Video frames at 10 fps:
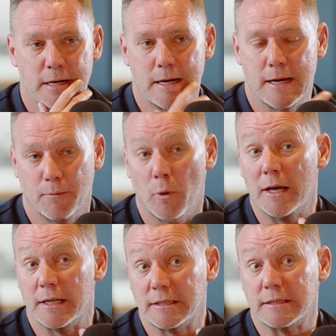
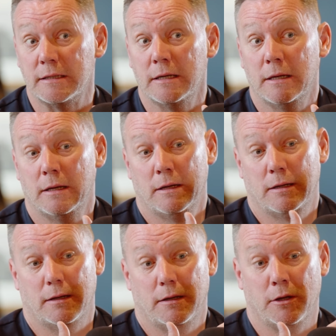Whereas,
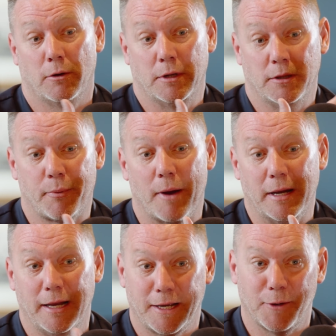you know, in the Premier
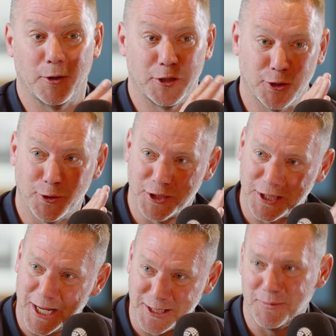League, it was sort of
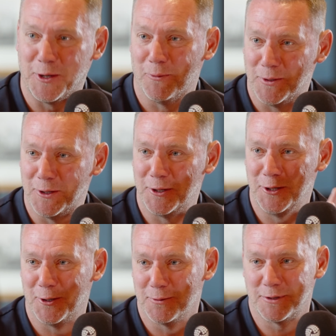started becoming,
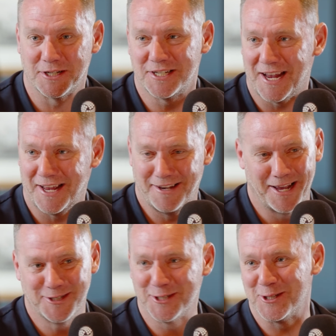you know, the second
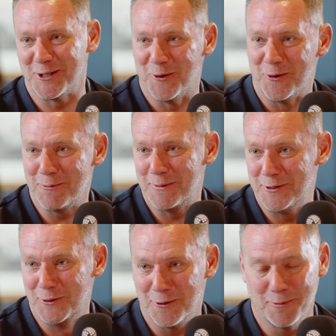nature to the Europe,
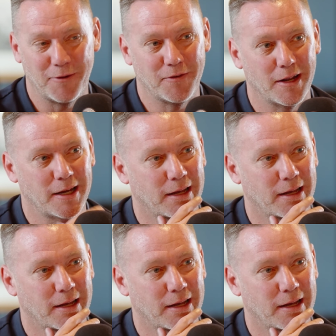if you like.